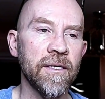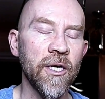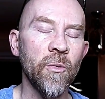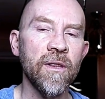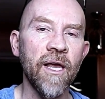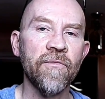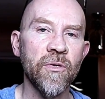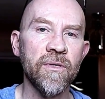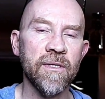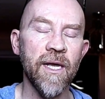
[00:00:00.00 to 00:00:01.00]
he would love
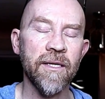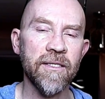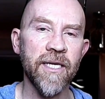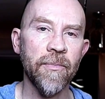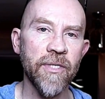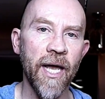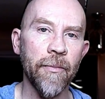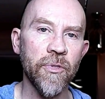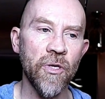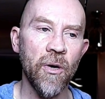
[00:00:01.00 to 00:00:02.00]
you at the same
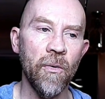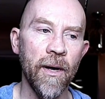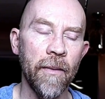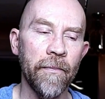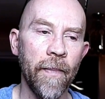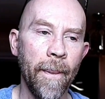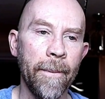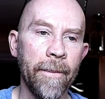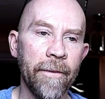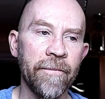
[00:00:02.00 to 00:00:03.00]
time. So
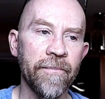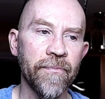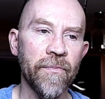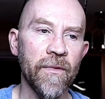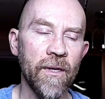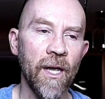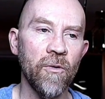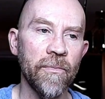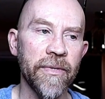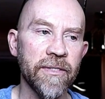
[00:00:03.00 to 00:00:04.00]
I
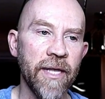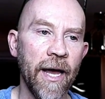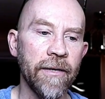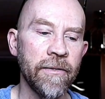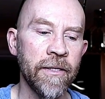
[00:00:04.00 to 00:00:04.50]
will miss that.